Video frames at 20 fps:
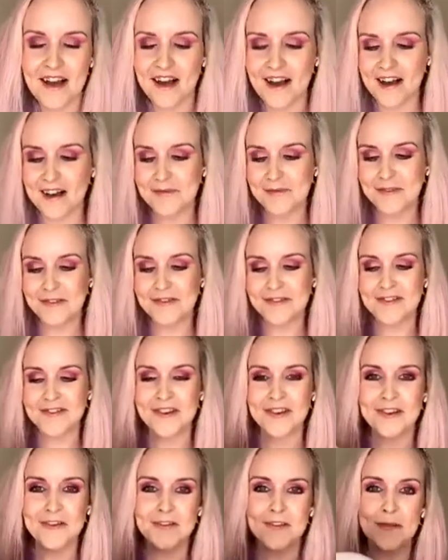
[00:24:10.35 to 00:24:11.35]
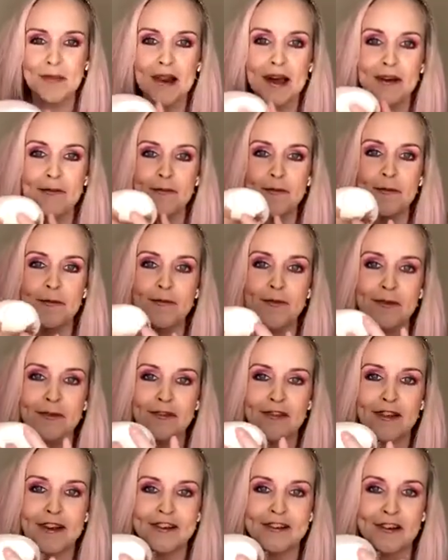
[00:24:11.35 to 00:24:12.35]
Also, the platform
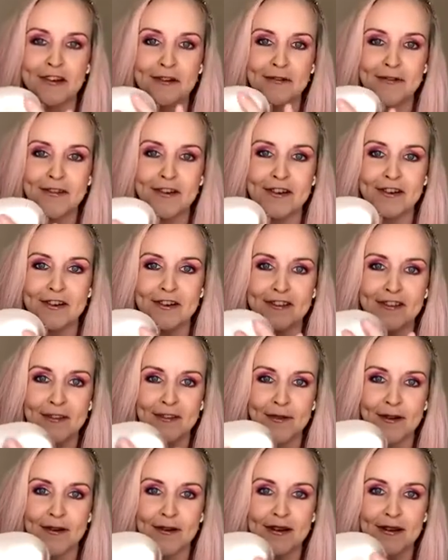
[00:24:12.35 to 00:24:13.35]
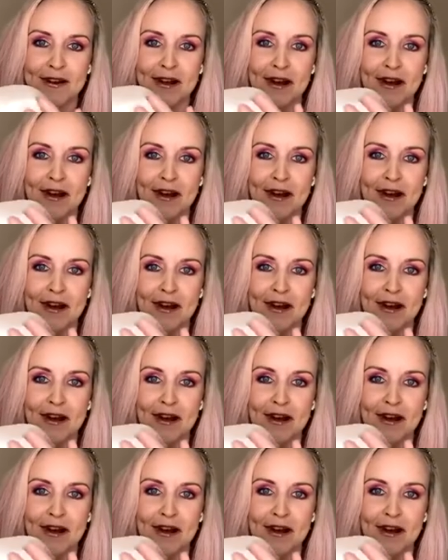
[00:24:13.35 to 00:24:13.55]
feels like Nova because it's very,